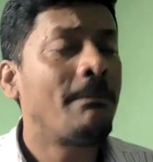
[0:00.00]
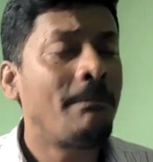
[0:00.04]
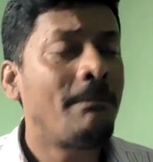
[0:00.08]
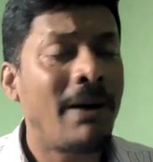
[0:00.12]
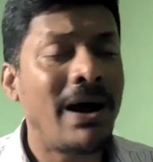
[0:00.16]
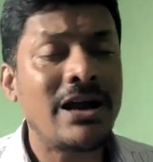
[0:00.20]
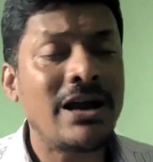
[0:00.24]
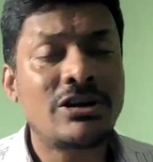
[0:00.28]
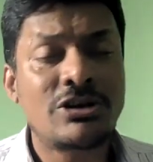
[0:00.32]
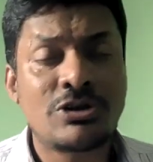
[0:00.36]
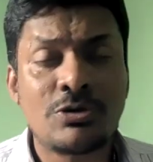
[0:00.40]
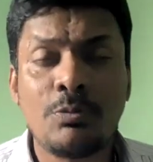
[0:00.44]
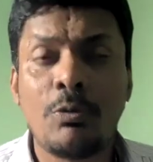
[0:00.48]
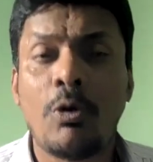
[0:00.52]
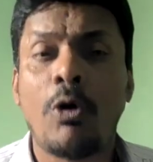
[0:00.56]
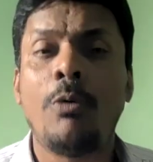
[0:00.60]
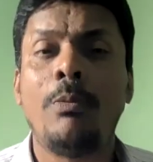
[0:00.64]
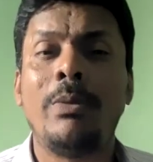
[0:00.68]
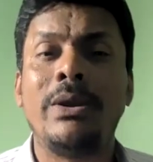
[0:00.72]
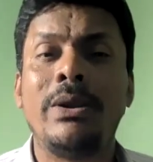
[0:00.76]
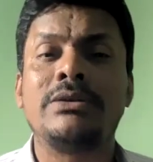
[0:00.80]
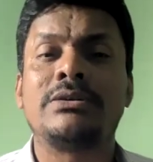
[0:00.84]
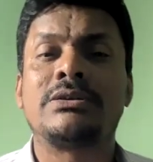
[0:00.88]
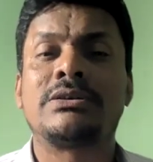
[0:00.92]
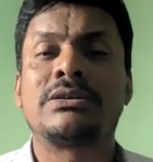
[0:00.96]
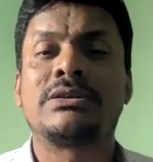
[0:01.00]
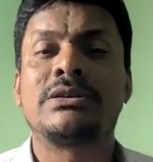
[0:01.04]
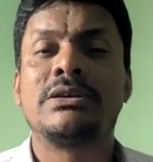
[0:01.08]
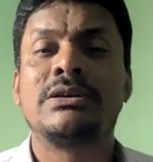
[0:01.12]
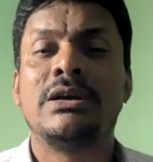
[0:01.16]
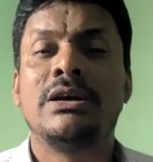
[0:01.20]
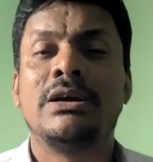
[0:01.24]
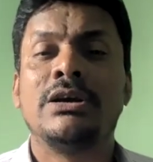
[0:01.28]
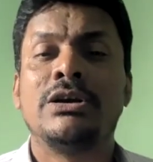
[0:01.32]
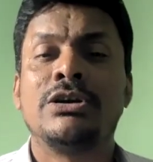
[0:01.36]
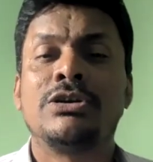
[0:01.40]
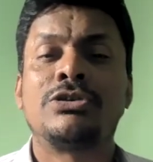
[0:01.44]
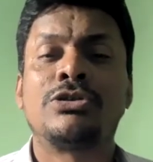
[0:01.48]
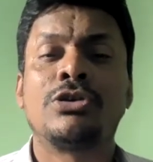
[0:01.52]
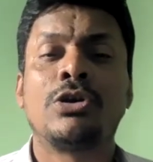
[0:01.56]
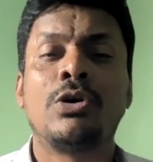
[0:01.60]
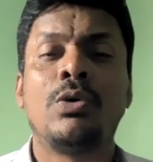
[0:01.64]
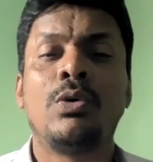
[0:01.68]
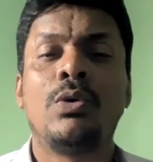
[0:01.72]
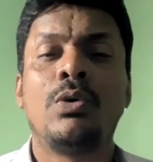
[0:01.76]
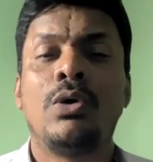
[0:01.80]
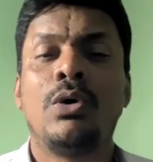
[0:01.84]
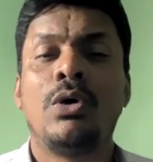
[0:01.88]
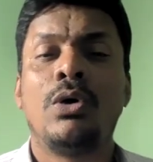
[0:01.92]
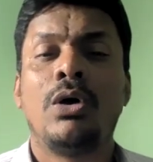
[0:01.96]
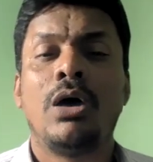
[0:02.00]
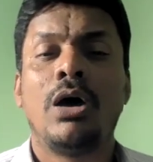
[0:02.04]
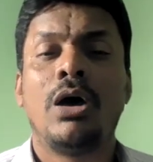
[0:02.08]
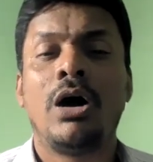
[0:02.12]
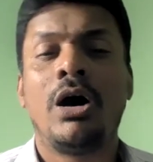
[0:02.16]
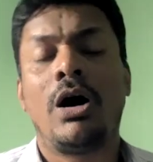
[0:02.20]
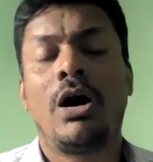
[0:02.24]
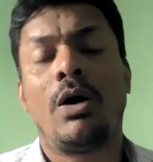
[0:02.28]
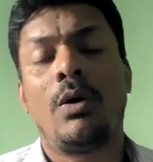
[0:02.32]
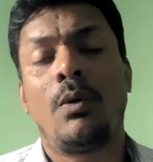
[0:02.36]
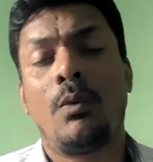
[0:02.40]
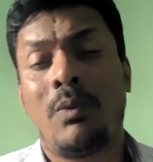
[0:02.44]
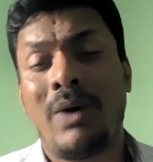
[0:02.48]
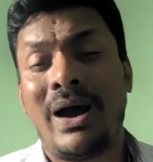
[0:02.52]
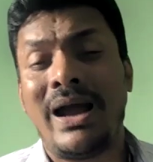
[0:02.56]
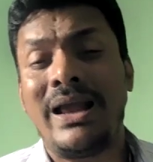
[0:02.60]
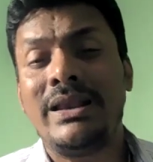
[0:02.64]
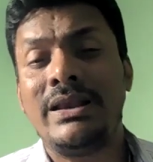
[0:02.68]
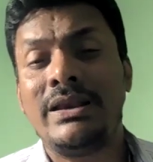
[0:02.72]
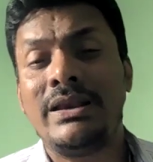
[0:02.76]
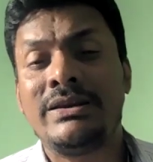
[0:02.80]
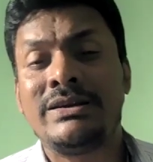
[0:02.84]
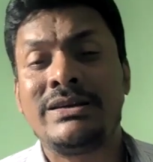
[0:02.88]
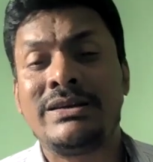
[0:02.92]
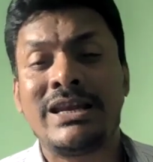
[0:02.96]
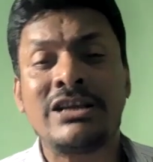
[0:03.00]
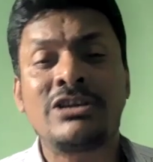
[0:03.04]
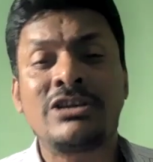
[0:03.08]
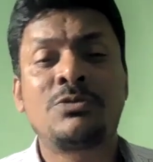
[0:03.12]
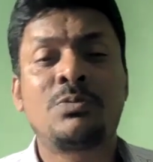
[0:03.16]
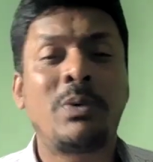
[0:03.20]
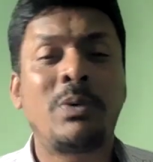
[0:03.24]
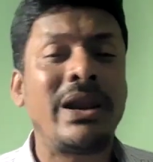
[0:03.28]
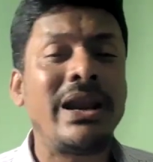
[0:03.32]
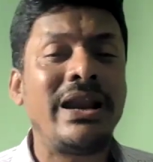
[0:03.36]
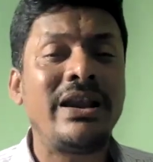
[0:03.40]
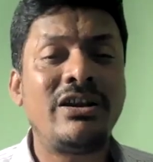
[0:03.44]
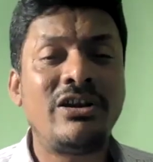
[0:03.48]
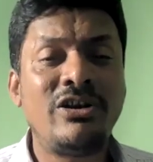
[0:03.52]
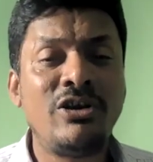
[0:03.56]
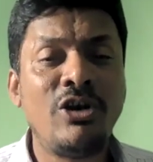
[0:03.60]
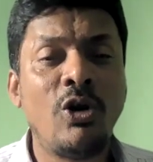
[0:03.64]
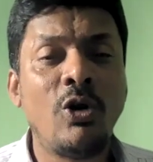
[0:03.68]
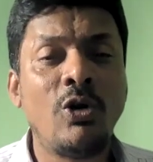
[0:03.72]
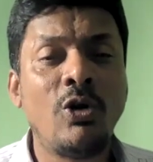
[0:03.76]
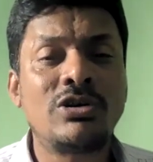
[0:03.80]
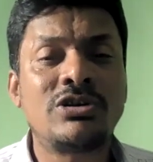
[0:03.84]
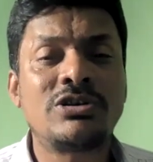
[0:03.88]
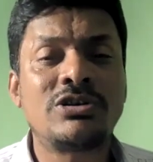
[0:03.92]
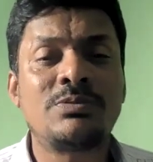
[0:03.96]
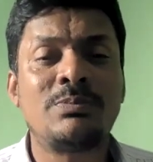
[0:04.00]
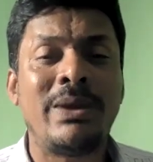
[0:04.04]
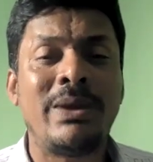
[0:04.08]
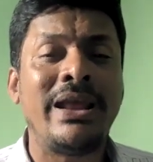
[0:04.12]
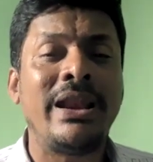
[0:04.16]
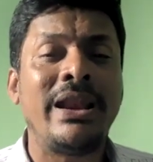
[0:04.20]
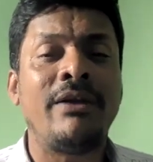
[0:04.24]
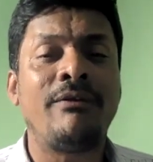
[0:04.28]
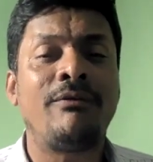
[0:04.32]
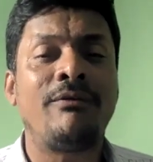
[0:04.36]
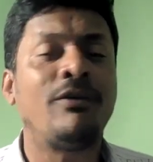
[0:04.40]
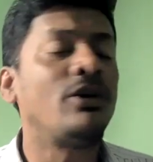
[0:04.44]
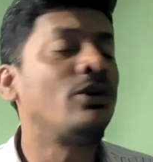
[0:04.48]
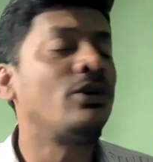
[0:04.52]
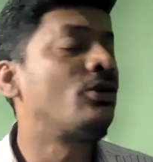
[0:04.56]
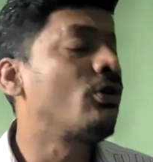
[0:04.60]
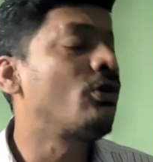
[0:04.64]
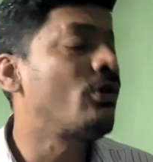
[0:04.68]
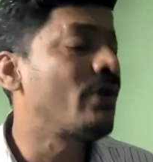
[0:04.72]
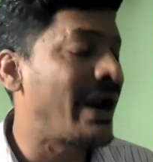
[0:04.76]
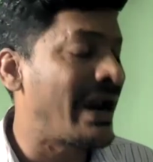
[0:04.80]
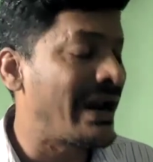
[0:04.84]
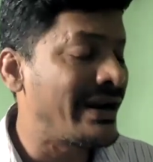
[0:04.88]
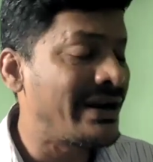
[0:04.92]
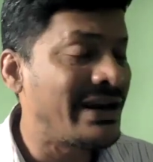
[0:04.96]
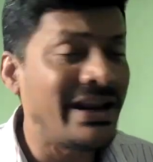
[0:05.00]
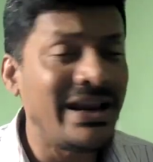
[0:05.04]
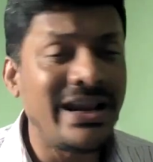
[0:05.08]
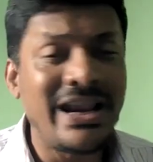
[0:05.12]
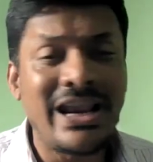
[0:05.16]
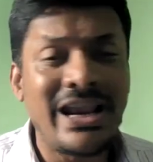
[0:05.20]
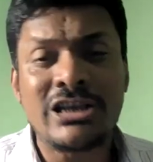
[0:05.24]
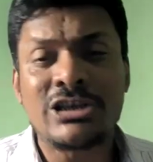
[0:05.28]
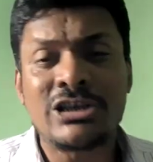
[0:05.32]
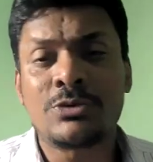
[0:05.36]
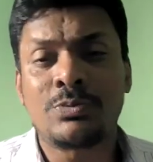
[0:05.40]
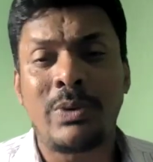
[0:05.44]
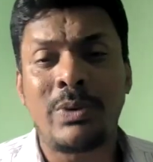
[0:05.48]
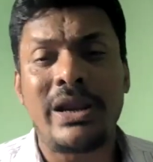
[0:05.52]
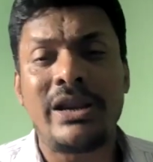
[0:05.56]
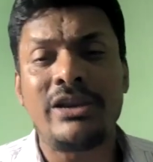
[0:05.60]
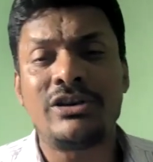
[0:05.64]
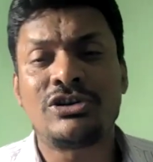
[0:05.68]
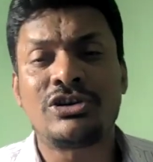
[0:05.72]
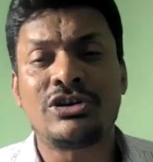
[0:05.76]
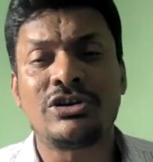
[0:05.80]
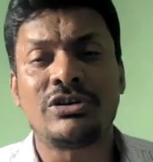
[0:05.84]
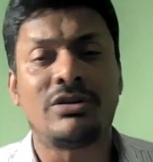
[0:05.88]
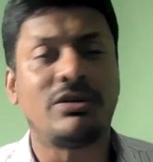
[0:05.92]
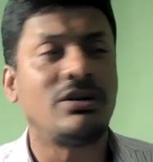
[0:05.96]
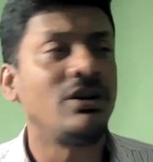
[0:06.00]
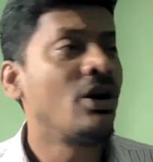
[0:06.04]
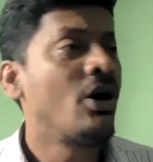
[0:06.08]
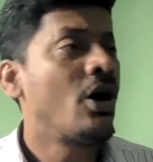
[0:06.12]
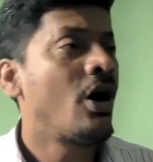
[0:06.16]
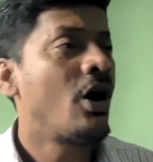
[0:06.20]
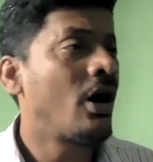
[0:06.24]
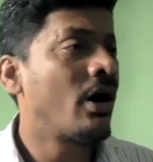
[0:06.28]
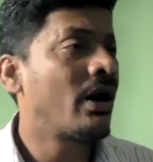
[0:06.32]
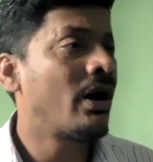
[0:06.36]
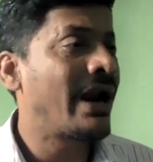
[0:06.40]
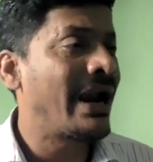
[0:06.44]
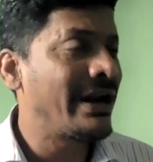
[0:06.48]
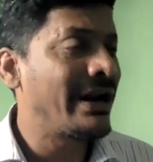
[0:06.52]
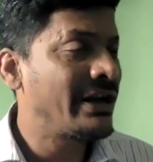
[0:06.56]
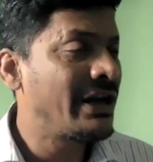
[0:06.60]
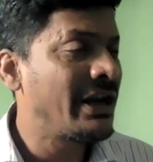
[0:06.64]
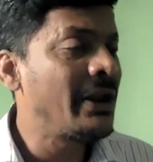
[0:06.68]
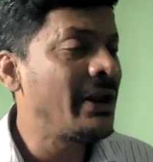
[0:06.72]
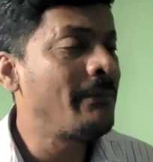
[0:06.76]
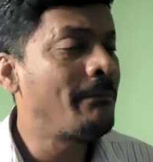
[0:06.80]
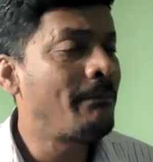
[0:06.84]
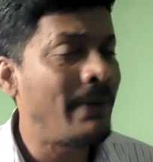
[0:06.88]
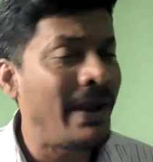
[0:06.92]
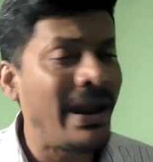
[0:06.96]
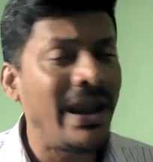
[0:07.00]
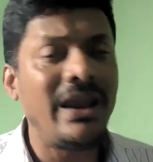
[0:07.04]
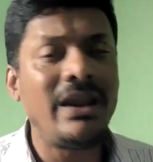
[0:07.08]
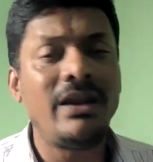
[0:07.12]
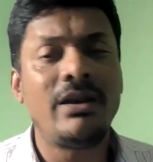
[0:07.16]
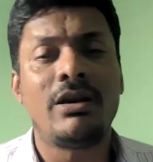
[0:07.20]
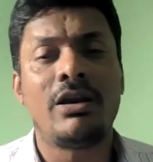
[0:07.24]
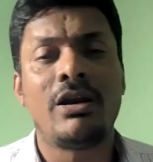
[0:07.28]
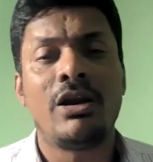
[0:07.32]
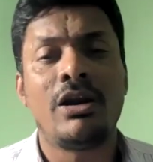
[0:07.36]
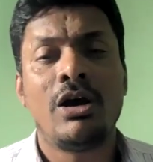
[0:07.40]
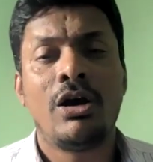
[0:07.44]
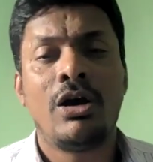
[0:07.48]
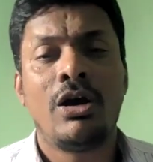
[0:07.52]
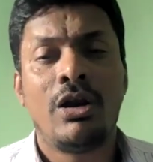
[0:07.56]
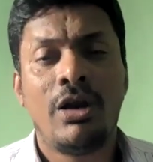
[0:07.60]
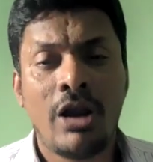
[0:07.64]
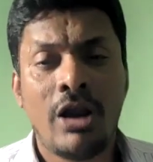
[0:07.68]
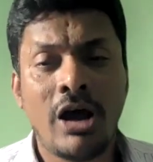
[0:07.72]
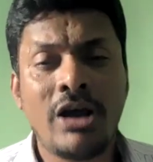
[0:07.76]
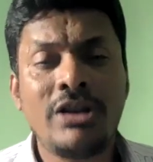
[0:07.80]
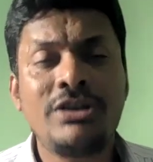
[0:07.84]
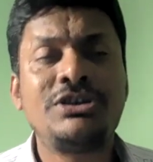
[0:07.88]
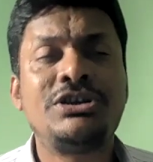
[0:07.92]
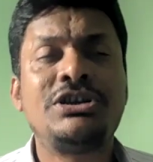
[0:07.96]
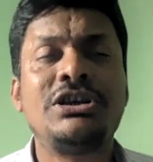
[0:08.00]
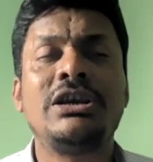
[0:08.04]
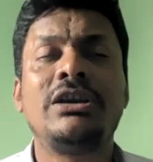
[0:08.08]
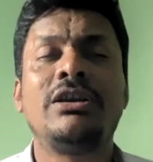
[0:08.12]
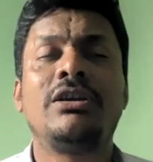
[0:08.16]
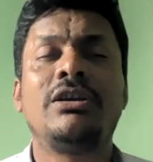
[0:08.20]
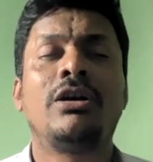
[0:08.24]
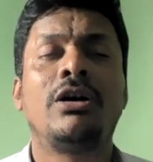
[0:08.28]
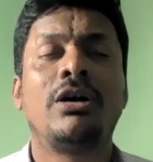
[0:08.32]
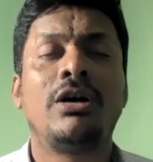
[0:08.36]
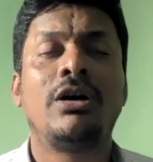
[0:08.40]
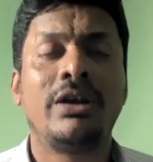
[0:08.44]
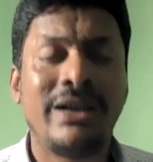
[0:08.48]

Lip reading: Past moments. So while desperate notes may refer to writing expression or writing pain, longing,